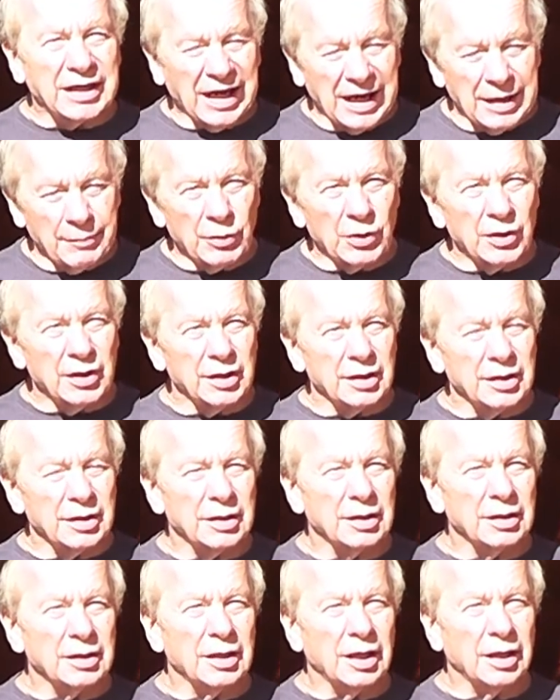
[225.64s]
my
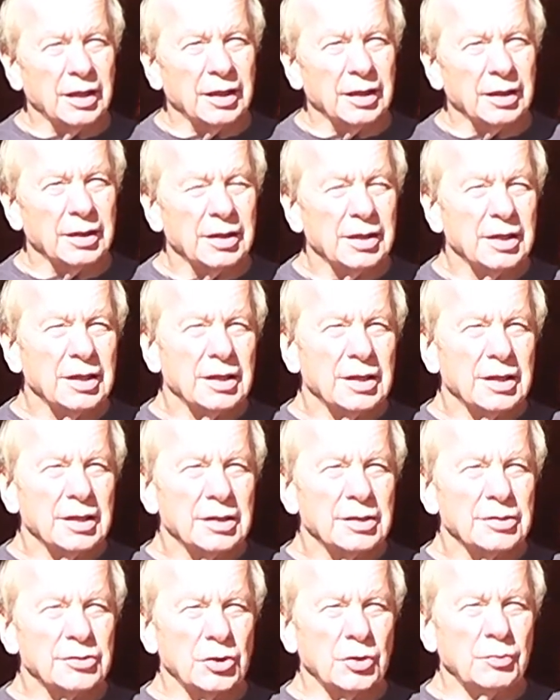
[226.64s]
camera
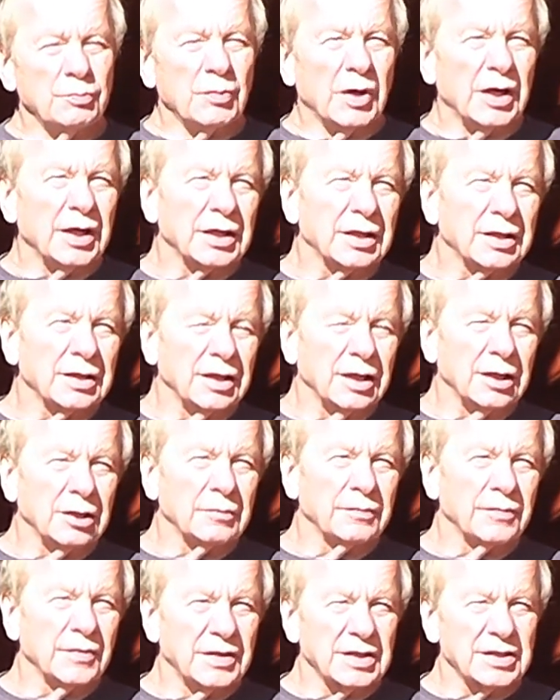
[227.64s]
zoom mic
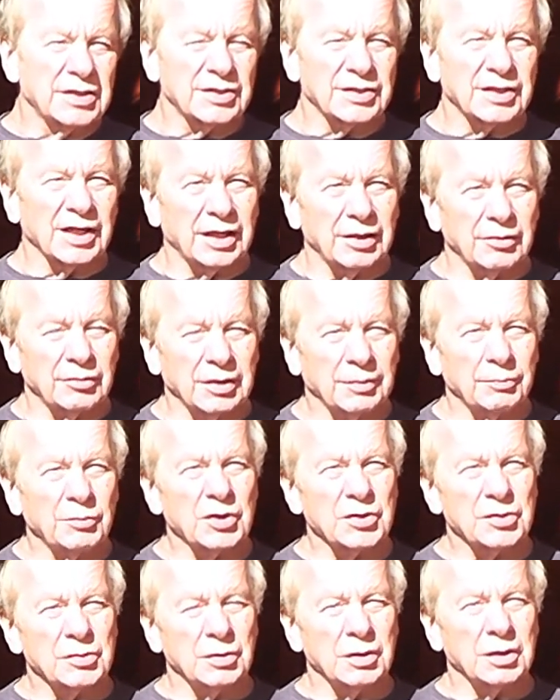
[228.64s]
now for this
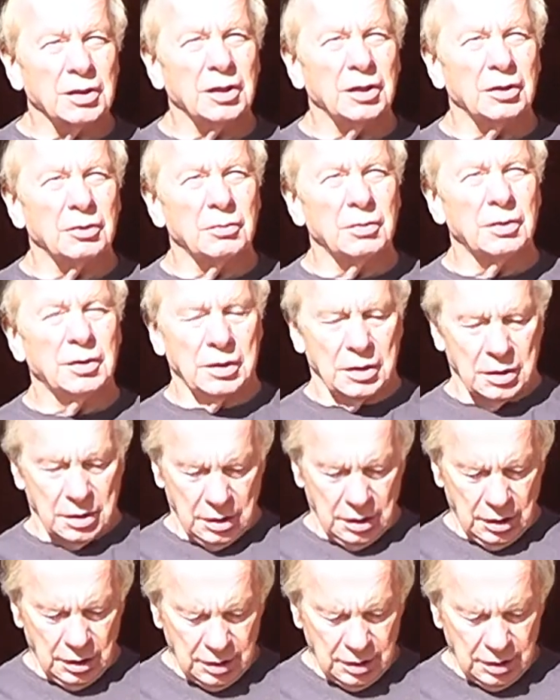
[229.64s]
sound. I'm just going to